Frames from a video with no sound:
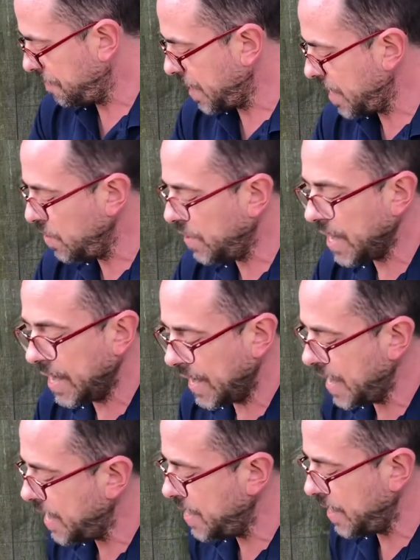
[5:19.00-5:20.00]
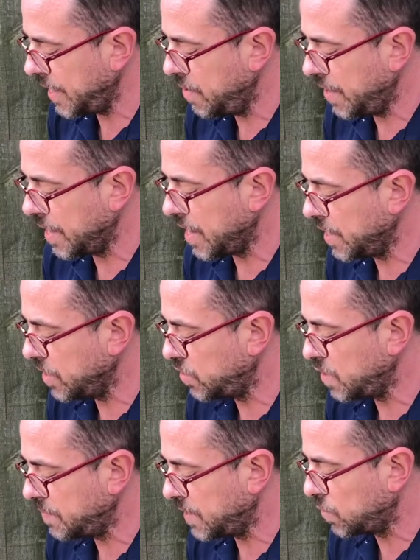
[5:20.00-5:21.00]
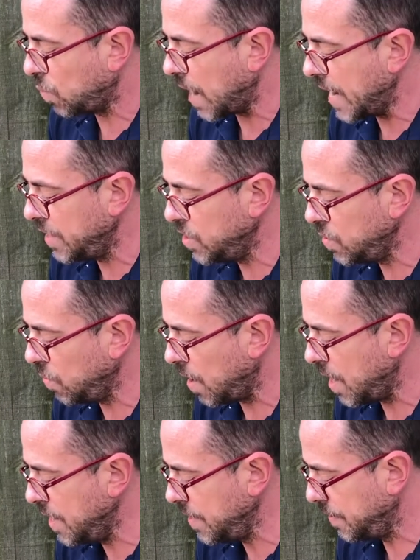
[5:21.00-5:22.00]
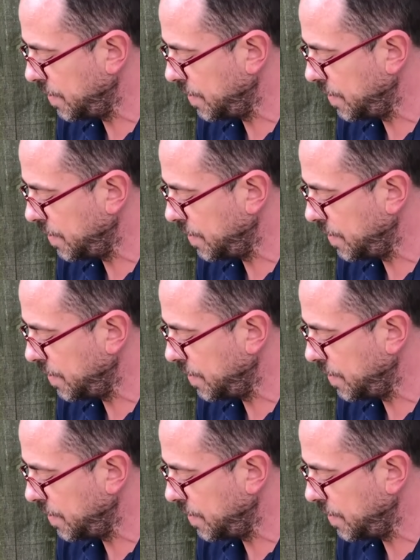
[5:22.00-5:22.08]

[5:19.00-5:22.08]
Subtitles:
And you can cut your strips as wide as you want.